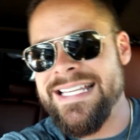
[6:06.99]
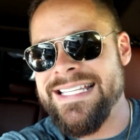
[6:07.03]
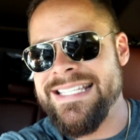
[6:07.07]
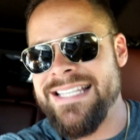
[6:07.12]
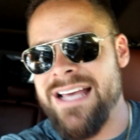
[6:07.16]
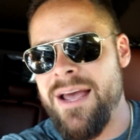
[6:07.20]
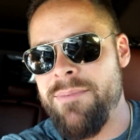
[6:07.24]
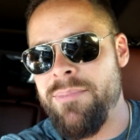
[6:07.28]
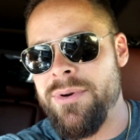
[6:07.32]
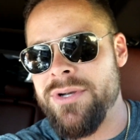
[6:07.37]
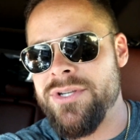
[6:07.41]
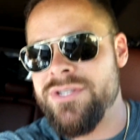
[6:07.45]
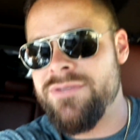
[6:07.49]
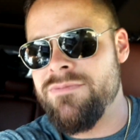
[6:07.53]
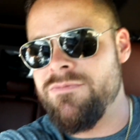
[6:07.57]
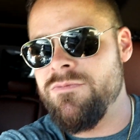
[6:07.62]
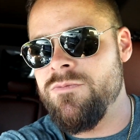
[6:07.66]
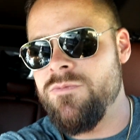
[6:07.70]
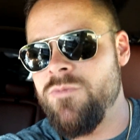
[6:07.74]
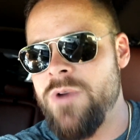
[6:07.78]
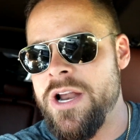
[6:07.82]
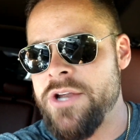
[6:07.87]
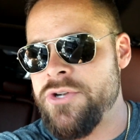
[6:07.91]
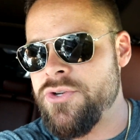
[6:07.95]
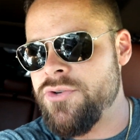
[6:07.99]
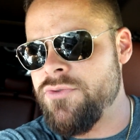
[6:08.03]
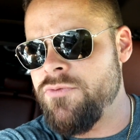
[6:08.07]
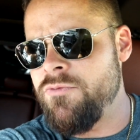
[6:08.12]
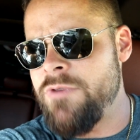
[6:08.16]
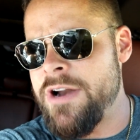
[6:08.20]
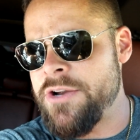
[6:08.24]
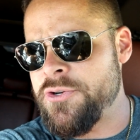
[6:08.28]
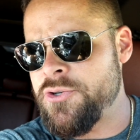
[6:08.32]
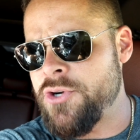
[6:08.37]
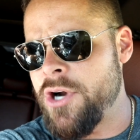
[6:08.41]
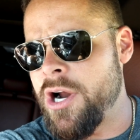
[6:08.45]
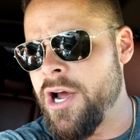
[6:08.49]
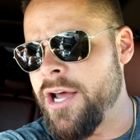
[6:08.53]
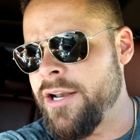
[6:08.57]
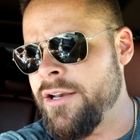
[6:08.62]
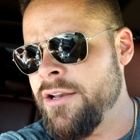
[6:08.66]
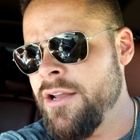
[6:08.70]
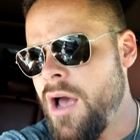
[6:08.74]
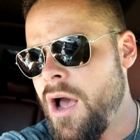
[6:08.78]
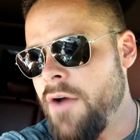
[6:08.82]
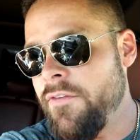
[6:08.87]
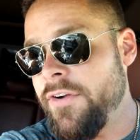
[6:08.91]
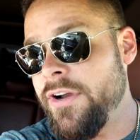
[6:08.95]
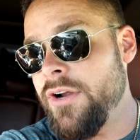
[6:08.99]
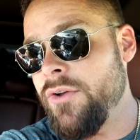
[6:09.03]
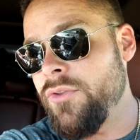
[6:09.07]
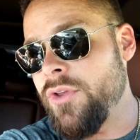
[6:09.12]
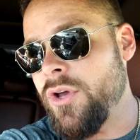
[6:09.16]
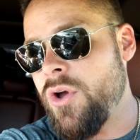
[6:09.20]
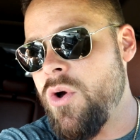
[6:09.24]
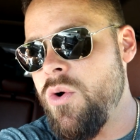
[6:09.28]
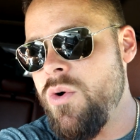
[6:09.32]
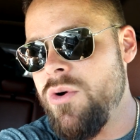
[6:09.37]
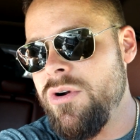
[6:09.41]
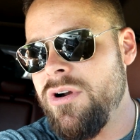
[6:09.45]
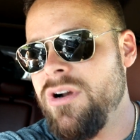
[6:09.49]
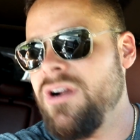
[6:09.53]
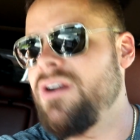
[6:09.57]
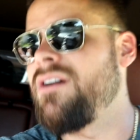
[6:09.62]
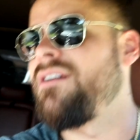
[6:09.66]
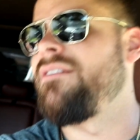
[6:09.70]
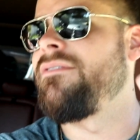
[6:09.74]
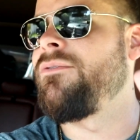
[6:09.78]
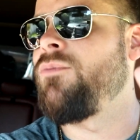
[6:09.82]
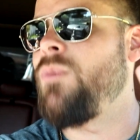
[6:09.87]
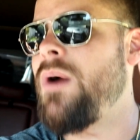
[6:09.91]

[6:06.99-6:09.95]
Cypress res Restaurant, over here on the corner of